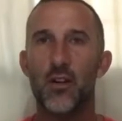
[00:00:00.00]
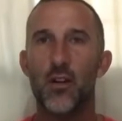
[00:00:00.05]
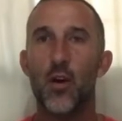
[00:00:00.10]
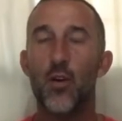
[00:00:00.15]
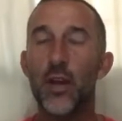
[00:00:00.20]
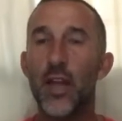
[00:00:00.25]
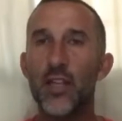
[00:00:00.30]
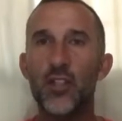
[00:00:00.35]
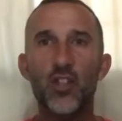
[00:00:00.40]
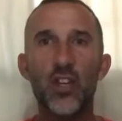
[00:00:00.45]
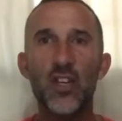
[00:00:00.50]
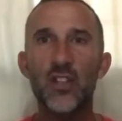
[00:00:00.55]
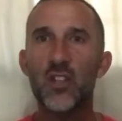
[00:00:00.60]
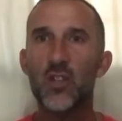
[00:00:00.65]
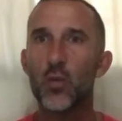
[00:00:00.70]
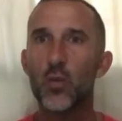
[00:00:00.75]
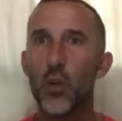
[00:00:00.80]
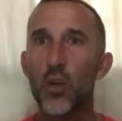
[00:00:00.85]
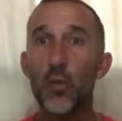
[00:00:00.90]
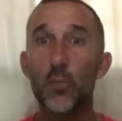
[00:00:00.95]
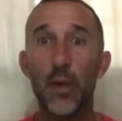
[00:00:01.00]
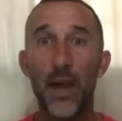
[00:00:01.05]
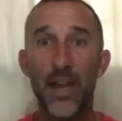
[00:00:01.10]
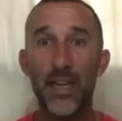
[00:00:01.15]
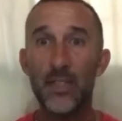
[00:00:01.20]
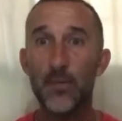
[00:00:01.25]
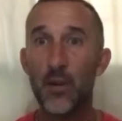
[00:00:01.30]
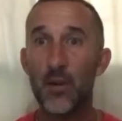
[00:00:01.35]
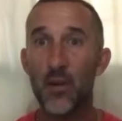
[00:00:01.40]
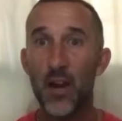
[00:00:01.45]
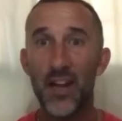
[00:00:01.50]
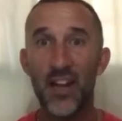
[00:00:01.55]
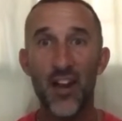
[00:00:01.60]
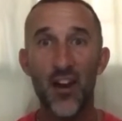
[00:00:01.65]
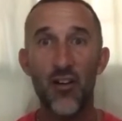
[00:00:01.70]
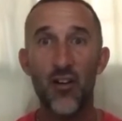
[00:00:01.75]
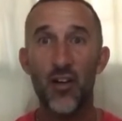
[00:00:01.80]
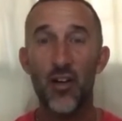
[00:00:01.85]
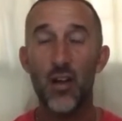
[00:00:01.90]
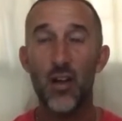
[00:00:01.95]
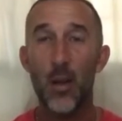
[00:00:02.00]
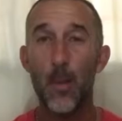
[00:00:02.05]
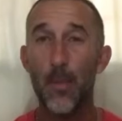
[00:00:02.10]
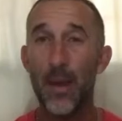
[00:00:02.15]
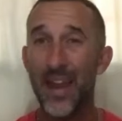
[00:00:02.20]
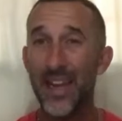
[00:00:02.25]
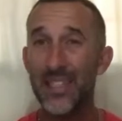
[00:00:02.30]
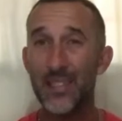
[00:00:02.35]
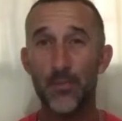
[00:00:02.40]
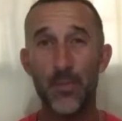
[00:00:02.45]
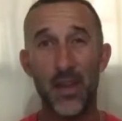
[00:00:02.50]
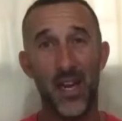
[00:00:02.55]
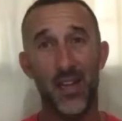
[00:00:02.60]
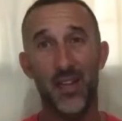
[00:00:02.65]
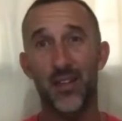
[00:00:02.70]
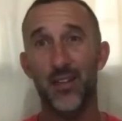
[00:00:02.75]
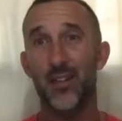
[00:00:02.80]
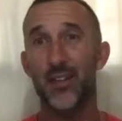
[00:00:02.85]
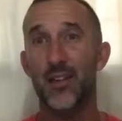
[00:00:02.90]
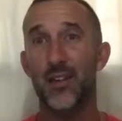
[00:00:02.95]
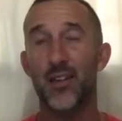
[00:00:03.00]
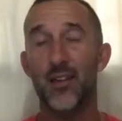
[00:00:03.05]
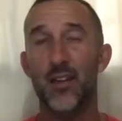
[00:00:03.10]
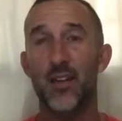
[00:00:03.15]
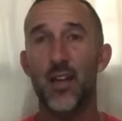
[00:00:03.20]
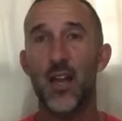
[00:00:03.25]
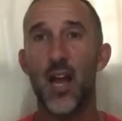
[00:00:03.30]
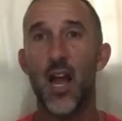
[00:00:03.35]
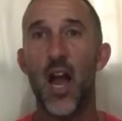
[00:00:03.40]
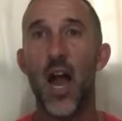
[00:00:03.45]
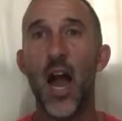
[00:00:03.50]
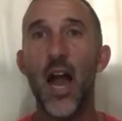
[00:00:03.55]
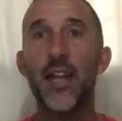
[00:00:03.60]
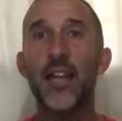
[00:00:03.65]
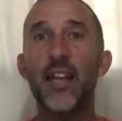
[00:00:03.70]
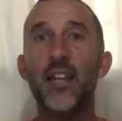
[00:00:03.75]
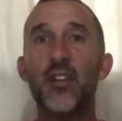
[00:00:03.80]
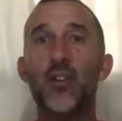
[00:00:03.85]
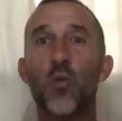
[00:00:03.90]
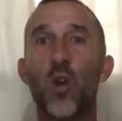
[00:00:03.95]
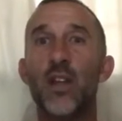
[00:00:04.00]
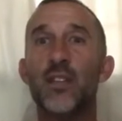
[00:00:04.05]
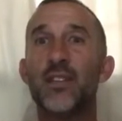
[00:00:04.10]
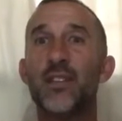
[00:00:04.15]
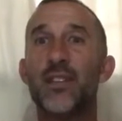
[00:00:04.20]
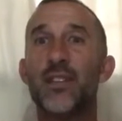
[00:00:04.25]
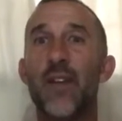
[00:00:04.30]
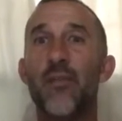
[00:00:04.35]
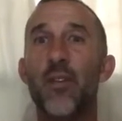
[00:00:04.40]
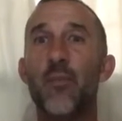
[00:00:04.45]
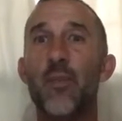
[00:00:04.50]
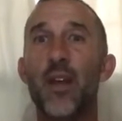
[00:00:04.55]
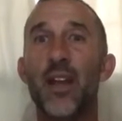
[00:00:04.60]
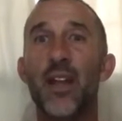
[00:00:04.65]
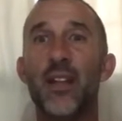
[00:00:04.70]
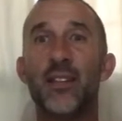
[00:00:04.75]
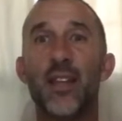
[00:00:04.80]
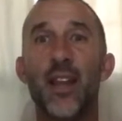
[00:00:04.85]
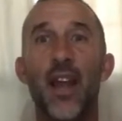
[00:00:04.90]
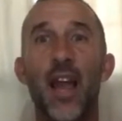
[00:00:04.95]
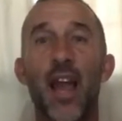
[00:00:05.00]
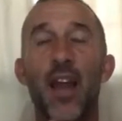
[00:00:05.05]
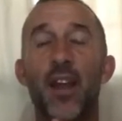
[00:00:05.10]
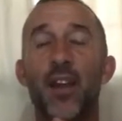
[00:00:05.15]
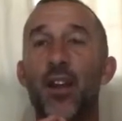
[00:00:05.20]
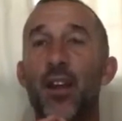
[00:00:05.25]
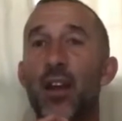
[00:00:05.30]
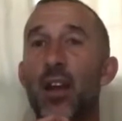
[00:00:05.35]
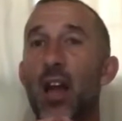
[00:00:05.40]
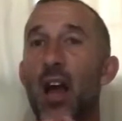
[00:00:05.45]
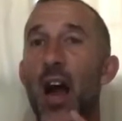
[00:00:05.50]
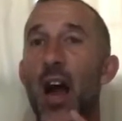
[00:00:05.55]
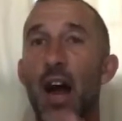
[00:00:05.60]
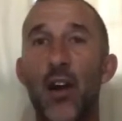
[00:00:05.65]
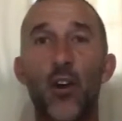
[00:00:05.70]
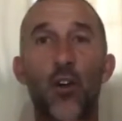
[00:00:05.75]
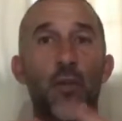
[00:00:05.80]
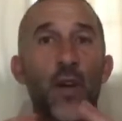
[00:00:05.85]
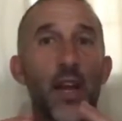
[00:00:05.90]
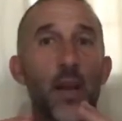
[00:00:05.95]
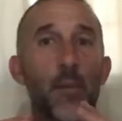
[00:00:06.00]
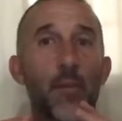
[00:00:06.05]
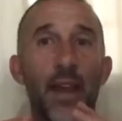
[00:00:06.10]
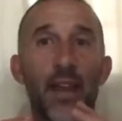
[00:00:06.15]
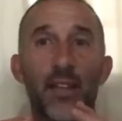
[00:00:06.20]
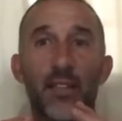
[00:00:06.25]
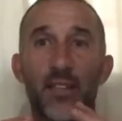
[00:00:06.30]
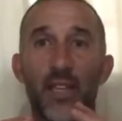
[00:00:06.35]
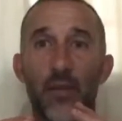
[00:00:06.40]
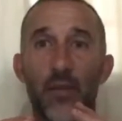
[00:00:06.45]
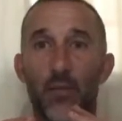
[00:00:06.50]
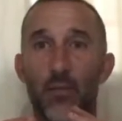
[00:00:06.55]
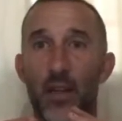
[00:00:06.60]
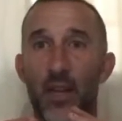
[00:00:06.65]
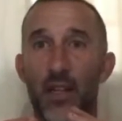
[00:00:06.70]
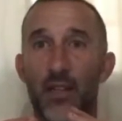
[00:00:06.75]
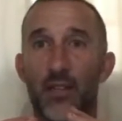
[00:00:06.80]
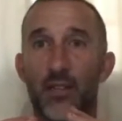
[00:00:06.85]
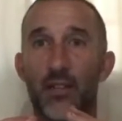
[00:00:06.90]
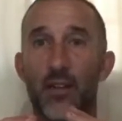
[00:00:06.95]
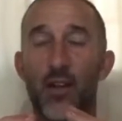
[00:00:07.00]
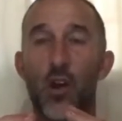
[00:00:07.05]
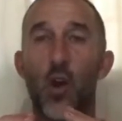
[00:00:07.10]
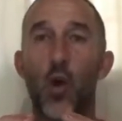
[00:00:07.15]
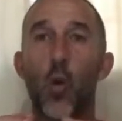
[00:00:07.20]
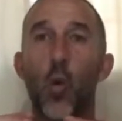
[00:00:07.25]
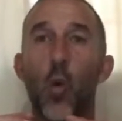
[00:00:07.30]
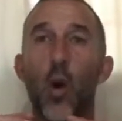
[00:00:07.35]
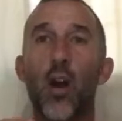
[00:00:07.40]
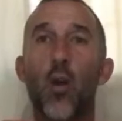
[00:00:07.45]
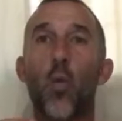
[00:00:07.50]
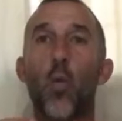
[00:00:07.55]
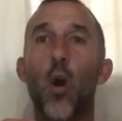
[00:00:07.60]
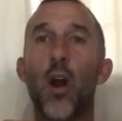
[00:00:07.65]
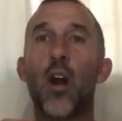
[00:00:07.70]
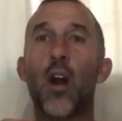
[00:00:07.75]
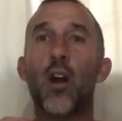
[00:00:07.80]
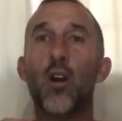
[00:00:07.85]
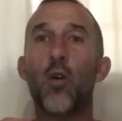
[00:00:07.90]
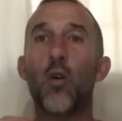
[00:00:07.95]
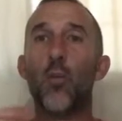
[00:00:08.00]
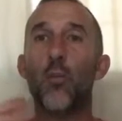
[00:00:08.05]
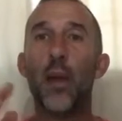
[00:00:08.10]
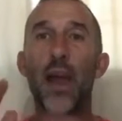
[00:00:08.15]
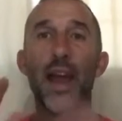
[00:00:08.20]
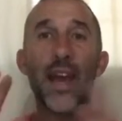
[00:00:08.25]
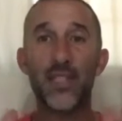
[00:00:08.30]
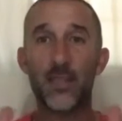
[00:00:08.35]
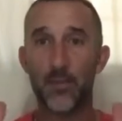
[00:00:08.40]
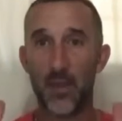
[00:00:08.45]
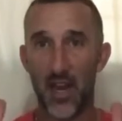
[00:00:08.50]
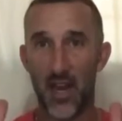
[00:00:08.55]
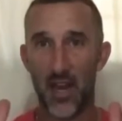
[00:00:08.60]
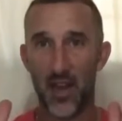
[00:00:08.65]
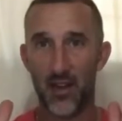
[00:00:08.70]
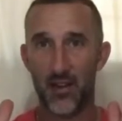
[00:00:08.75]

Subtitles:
Okay, Jesus, will you pace me right now? Pace me. I need to run 7 minutes and I don't know if I can make it 7 minutes. Where pace me.